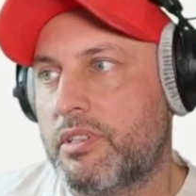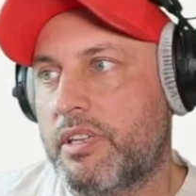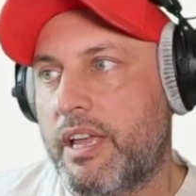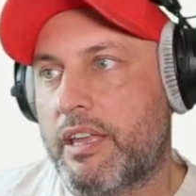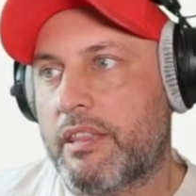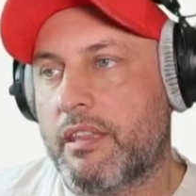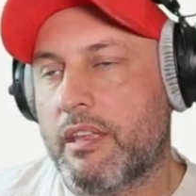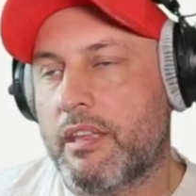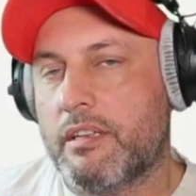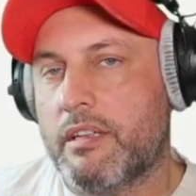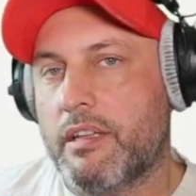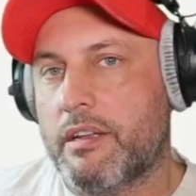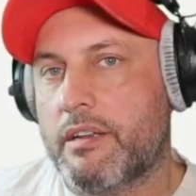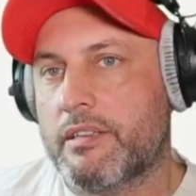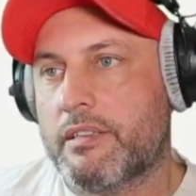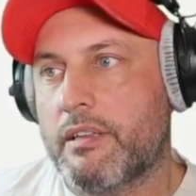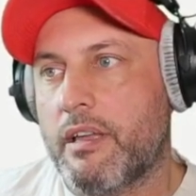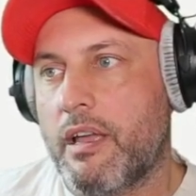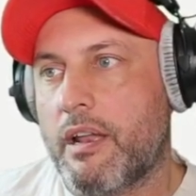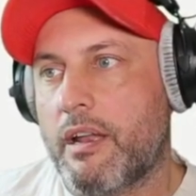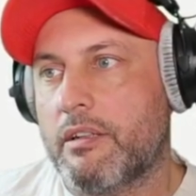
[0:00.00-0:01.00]
take that data
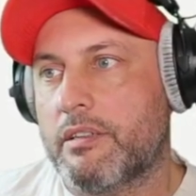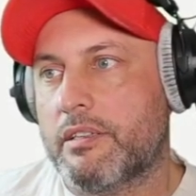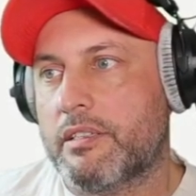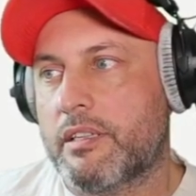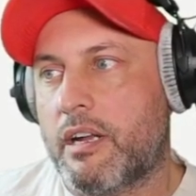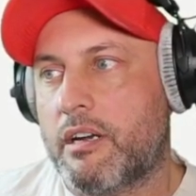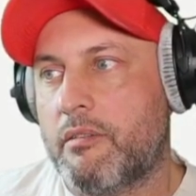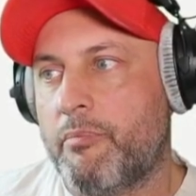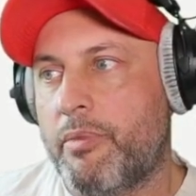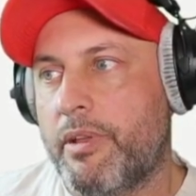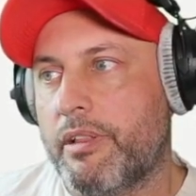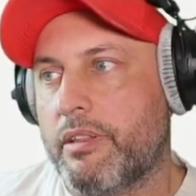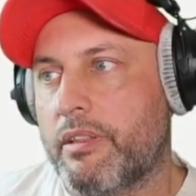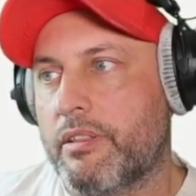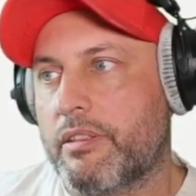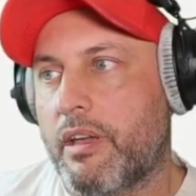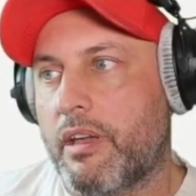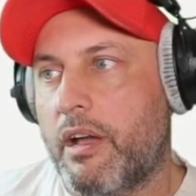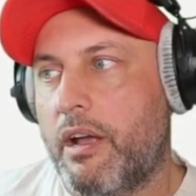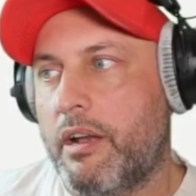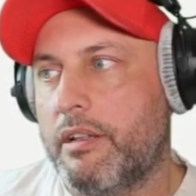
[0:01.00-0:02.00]
set and start peeling
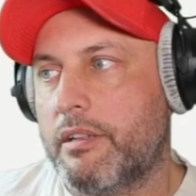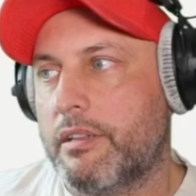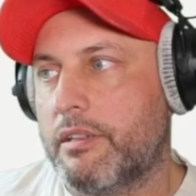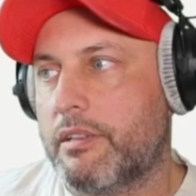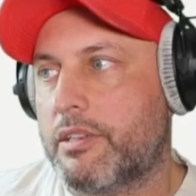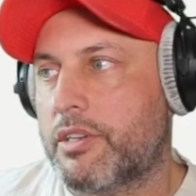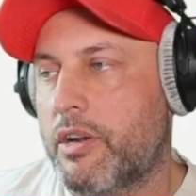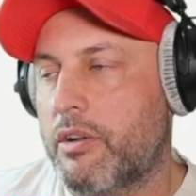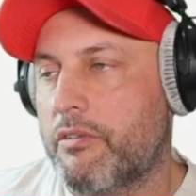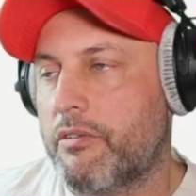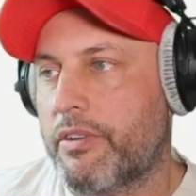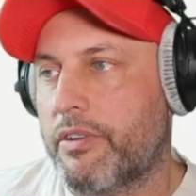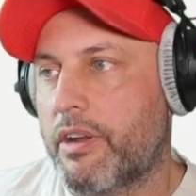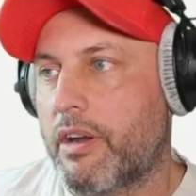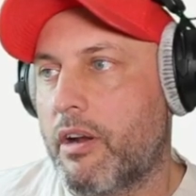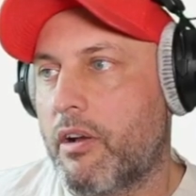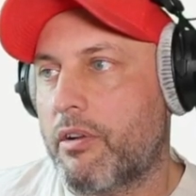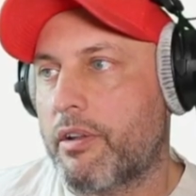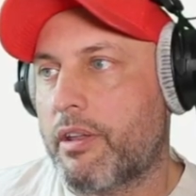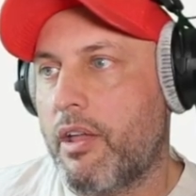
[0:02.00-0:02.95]
down and trying to figure out,